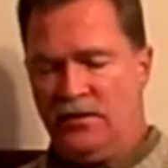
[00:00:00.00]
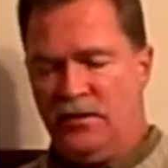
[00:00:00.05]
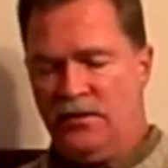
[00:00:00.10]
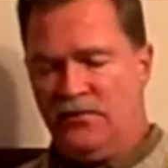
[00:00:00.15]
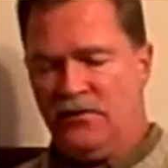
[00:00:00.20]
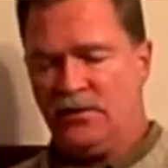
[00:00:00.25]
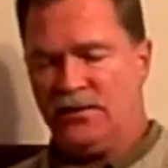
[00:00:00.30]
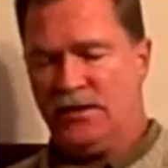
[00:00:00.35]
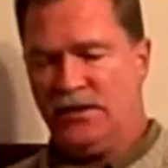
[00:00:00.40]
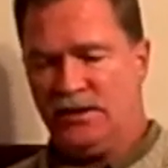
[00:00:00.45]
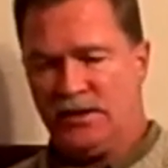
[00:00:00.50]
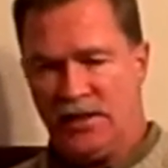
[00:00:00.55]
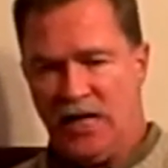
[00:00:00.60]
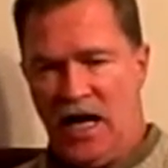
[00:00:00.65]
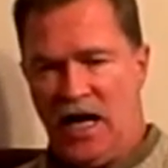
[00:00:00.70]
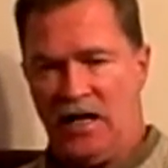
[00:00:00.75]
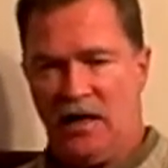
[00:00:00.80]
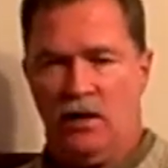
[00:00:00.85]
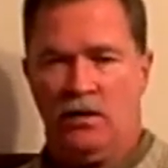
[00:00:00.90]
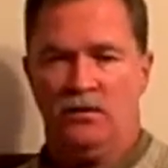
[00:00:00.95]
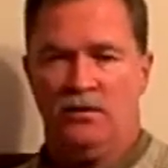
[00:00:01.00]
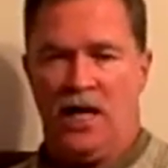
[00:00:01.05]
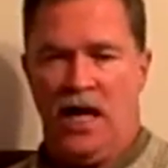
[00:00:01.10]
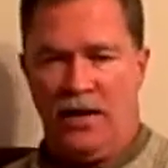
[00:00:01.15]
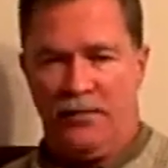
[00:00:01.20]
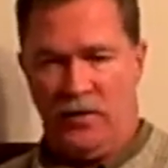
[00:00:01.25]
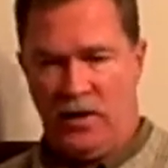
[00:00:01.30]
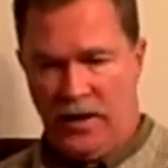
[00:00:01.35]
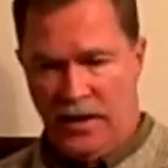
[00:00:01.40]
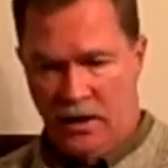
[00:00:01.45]
University of Chicago
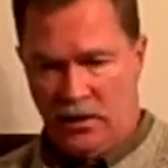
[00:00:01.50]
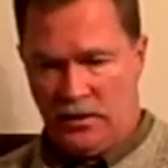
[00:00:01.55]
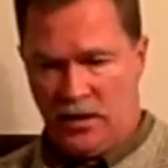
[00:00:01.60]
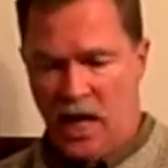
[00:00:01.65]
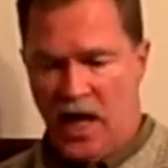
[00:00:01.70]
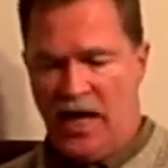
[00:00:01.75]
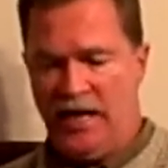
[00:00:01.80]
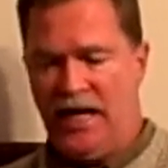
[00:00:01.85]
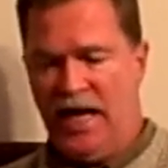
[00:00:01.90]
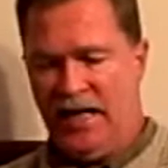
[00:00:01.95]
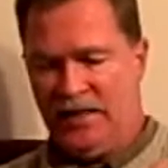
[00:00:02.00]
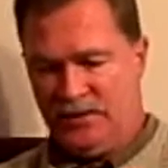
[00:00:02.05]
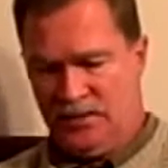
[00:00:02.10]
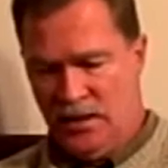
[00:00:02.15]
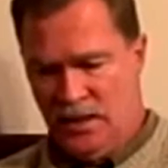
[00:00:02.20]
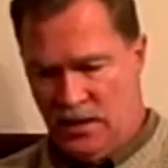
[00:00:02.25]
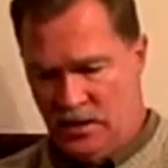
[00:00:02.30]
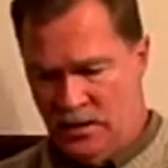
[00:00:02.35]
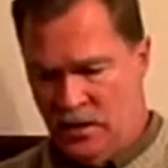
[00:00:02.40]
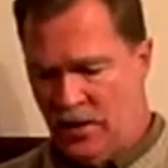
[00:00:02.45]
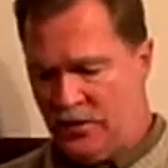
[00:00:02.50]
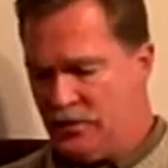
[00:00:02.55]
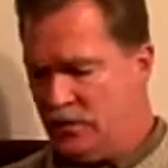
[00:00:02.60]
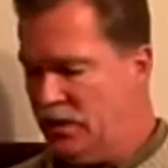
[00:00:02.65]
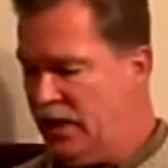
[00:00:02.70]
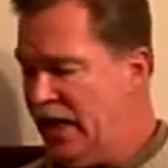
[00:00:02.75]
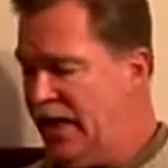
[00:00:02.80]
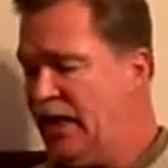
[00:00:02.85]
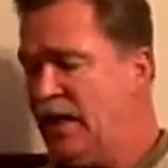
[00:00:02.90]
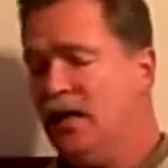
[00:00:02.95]
Library Online has another
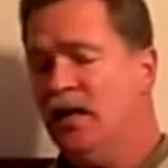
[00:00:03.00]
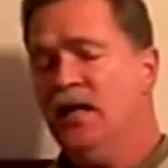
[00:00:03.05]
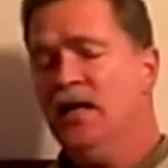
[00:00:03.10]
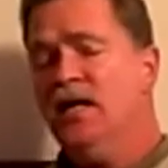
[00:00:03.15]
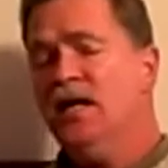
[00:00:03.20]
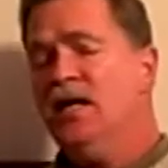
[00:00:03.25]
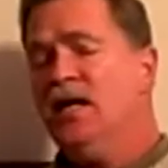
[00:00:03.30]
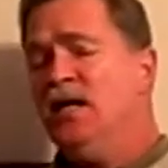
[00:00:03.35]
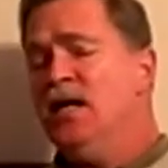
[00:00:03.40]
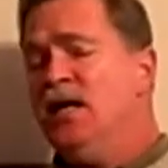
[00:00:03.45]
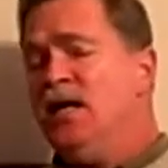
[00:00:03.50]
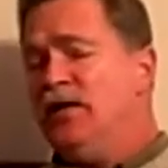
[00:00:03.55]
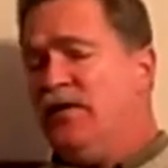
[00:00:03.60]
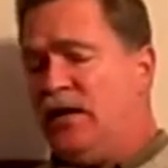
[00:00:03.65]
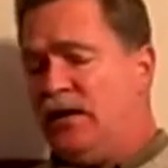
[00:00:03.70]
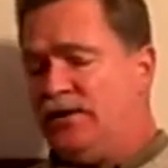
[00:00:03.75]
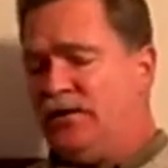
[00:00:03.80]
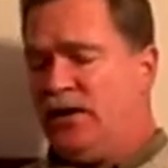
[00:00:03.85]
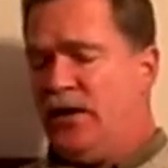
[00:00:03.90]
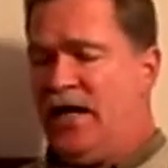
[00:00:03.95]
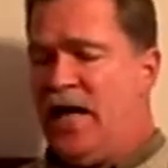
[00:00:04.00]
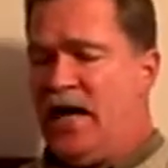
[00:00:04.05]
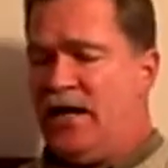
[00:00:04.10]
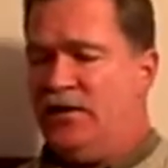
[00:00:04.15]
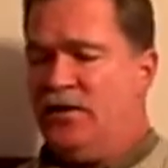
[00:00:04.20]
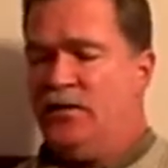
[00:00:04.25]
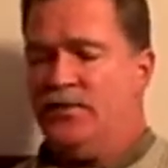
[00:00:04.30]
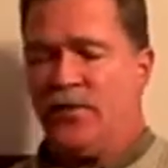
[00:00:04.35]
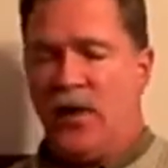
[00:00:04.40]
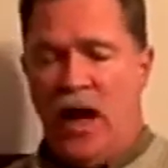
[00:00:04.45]
link that'll show you
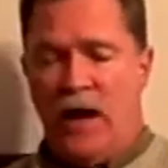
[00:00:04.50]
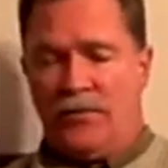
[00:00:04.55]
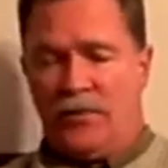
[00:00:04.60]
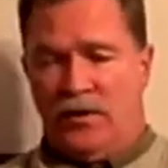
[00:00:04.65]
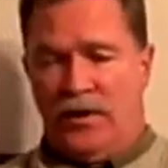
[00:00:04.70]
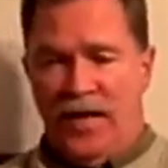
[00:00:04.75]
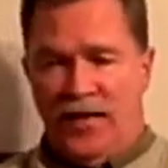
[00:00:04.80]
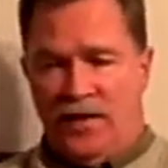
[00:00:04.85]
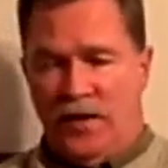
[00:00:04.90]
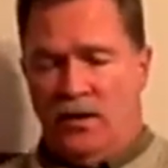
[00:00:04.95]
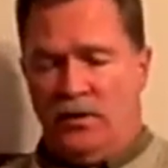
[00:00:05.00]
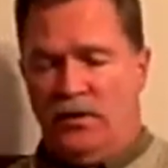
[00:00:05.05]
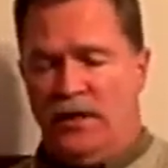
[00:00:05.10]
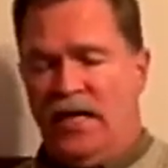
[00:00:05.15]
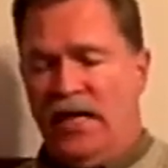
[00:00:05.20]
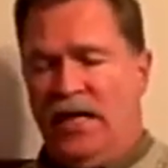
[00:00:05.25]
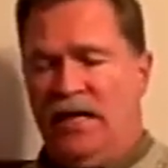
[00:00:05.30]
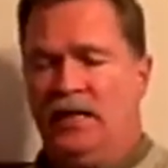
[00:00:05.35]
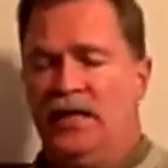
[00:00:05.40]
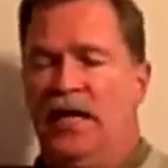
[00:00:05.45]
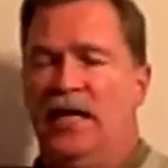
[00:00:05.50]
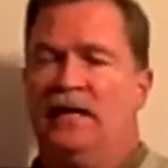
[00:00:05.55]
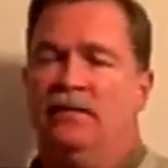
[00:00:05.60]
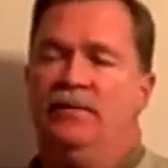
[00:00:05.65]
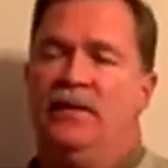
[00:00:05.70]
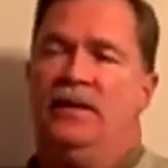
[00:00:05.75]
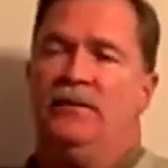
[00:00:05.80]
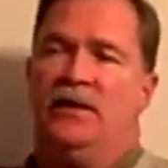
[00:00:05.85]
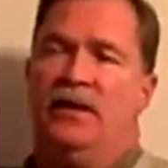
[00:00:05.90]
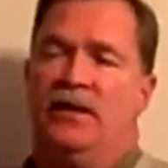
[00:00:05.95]
how to do proper endnote
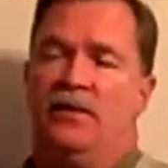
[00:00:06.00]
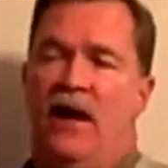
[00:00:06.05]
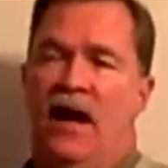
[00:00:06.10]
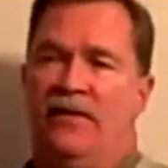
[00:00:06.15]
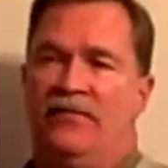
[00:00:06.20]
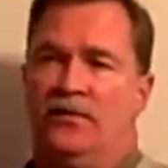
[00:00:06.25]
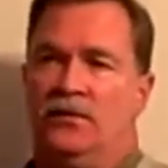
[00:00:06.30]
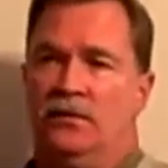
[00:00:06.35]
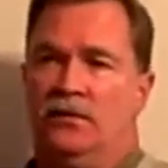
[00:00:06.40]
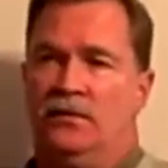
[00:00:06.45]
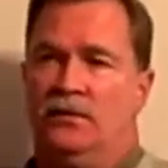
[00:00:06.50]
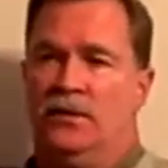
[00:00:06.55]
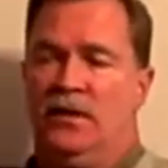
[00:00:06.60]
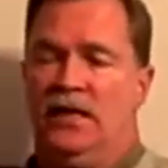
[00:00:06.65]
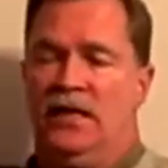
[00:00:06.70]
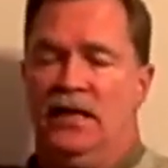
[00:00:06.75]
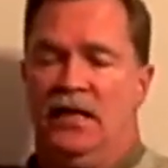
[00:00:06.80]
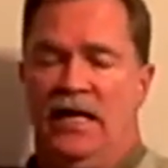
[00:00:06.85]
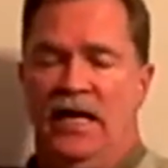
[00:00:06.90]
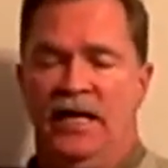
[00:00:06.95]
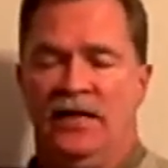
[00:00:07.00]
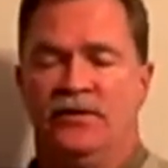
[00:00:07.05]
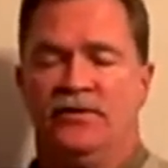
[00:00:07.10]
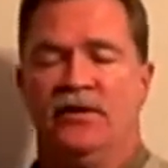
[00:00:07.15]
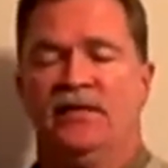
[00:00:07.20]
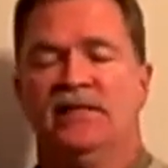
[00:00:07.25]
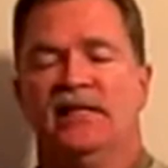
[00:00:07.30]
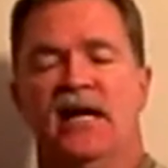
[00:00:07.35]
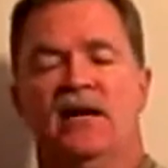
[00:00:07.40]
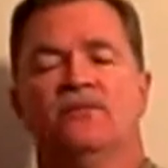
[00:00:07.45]
and bibliographical
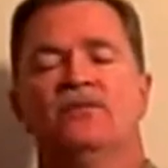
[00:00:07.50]
entries.